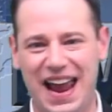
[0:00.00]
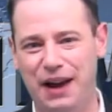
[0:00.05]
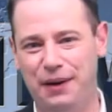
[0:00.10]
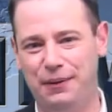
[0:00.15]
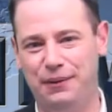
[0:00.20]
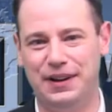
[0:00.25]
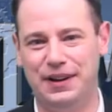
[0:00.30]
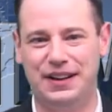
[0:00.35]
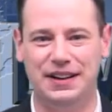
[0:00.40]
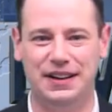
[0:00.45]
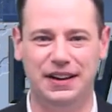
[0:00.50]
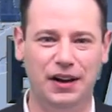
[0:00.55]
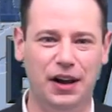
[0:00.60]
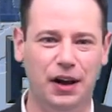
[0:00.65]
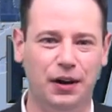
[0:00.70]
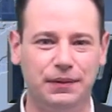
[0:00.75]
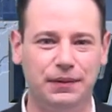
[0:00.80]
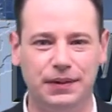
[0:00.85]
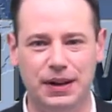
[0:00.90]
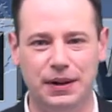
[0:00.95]
What can you
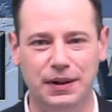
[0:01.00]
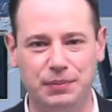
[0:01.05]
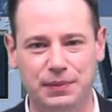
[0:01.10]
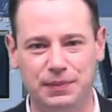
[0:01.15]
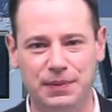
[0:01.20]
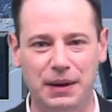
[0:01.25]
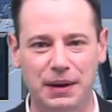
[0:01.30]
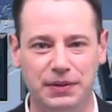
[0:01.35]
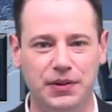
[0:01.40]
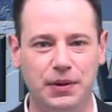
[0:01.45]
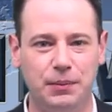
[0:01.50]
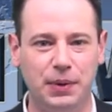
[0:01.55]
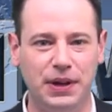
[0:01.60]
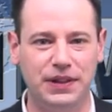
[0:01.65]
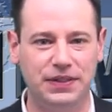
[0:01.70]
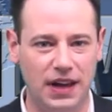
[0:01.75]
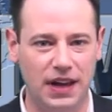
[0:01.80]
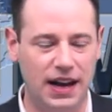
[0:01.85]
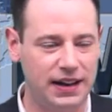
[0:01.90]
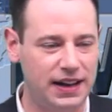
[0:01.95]
know?
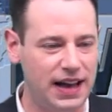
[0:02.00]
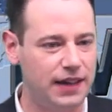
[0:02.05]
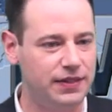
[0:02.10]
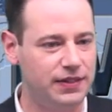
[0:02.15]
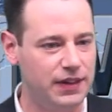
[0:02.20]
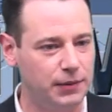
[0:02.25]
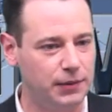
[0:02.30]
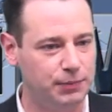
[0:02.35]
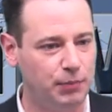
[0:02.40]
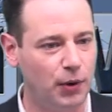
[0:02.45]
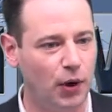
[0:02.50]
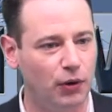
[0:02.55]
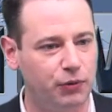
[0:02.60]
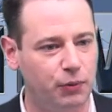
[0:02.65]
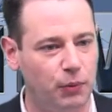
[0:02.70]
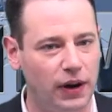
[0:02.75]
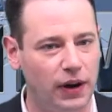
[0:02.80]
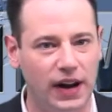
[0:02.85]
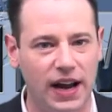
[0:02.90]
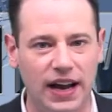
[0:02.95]
But then again, they both
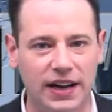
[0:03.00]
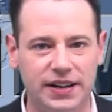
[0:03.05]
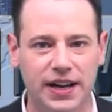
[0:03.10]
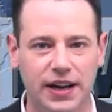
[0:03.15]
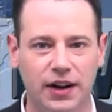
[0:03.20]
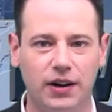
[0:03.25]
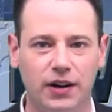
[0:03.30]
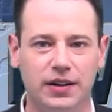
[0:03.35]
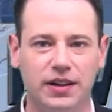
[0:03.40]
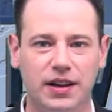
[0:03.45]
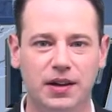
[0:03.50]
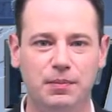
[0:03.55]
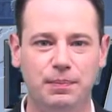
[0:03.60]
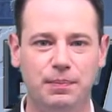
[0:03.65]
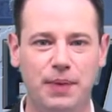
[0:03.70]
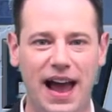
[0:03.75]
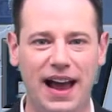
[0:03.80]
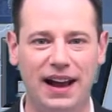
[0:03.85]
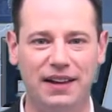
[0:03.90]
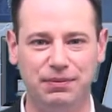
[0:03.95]
wear headgear and can
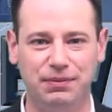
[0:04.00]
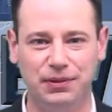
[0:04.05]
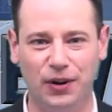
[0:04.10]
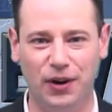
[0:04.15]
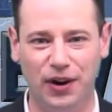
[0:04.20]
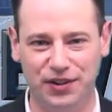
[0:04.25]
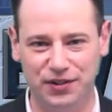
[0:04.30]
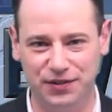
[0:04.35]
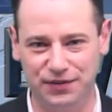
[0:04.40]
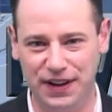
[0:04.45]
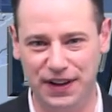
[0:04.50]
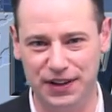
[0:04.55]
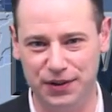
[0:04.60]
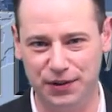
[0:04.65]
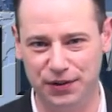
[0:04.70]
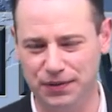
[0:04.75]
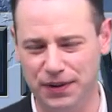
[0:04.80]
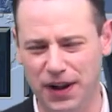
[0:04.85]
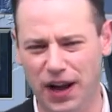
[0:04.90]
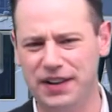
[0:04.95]
pack large
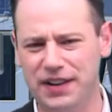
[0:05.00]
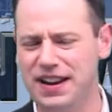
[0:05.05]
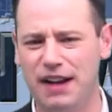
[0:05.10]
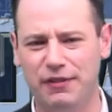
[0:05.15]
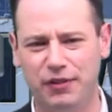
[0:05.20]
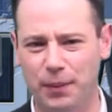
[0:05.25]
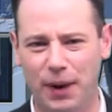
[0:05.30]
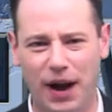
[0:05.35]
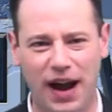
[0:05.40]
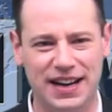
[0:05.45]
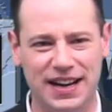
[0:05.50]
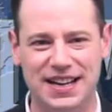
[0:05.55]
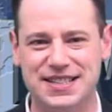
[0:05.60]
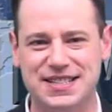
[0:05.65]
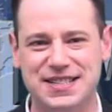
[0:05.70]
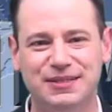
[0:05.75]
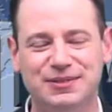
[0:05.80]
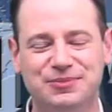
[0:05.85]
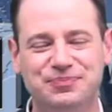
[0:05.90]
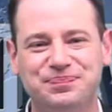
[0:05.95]
venues. Never mind.
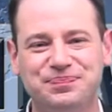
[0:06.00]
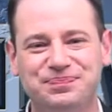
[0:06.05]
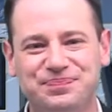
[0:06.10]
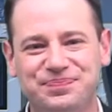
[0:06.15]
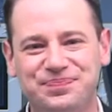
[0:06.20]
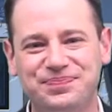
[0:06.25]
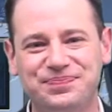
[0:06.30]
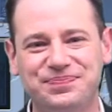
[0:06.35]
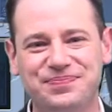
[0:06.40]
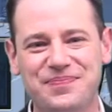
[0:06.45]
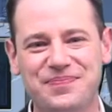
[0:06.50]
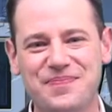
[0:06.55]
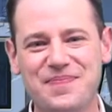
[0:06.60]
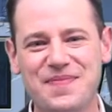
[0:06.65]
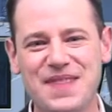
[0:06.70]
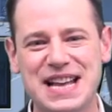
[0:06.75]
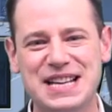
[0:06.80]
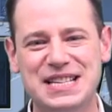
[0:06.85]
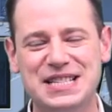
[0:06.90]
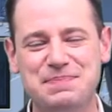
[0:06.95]

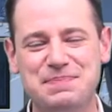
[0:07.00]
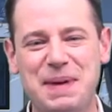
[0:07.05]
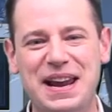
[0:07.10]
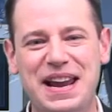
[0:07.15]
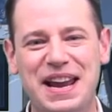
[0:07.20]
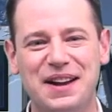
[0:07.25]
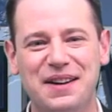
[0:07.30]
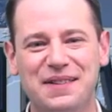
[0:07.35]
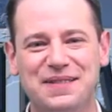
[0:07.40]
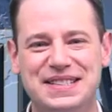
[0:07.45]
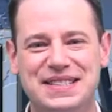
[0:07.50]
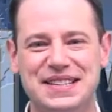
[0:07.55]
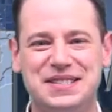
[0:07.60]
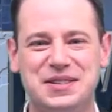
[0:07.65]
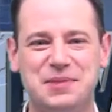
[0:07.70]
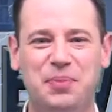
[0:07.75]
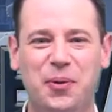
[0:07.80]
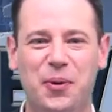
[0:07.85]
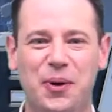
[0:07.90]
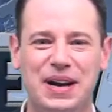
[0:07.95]
Speaking of
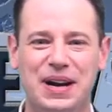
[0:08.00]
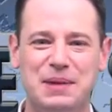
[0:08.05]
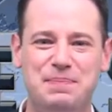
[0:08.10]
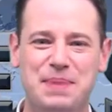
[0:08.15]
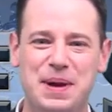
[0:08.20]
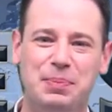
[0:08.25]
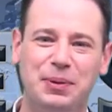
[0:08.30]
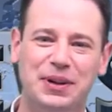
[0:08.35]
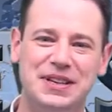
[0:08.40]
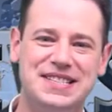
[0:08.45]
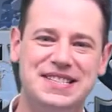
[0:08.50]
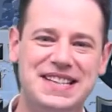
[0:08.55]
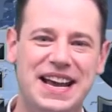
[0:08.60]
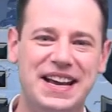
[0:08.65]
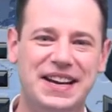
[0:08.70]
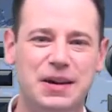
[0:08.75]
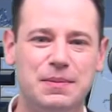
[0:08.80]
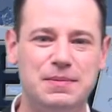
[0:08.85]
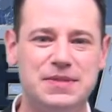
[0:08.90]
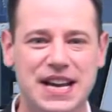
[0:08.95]
disappointing people in
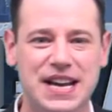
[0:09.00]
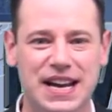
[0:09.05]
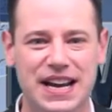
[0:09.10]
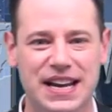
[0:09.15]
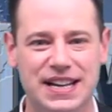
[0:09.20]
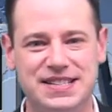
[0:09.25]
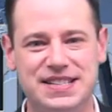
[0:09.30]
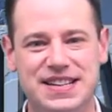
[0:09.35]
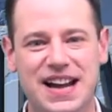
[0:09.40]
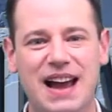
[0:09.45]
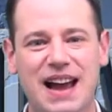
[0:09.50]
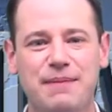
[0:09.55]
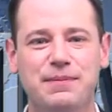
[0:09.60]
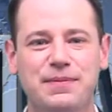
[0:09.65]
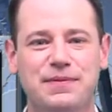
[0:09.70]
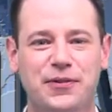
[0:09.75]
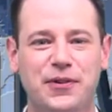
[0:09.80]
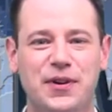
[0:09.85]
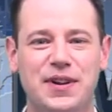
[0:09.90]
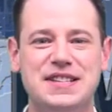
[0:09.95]
stadiums, it's
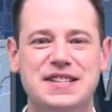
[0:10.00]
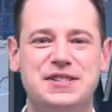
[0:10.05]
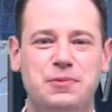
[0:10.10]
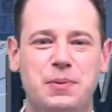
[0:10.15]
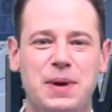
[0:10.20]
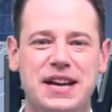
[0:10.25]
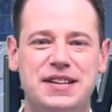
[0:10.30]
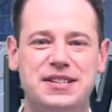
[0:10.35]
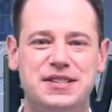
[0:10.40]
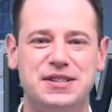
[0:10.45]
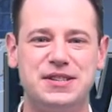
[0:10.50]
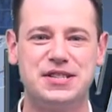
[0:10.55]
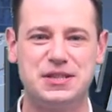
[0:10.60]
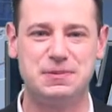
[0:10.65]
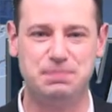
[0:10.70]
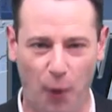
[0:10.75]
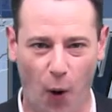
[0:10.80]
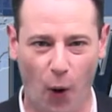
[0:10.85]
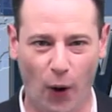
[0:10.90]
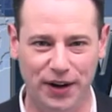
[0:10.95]
time for this week's
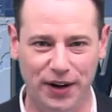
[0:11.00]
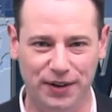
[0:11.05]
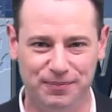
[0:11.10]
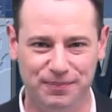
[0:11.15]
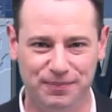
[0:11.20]
sport.